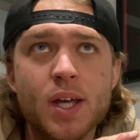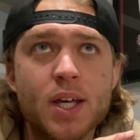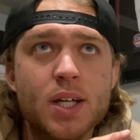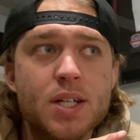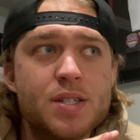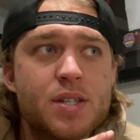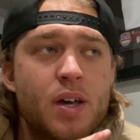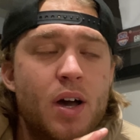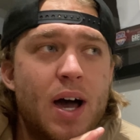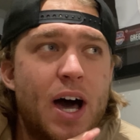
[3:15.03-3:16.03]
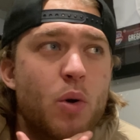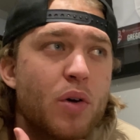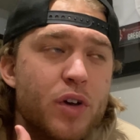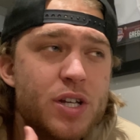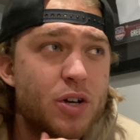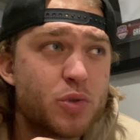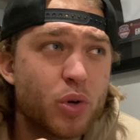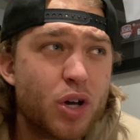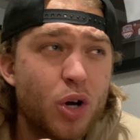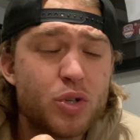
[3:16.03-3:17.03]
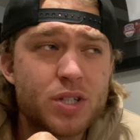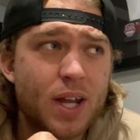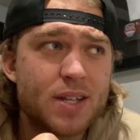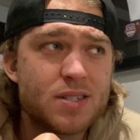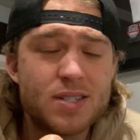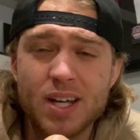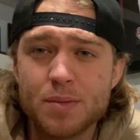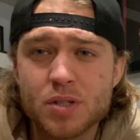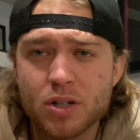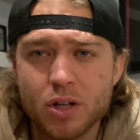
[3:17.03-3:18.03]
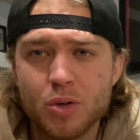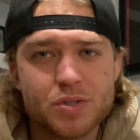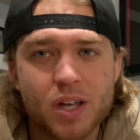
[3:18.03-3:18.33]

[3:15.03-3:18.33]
is how do I reach out to a coach that has his DMs closed?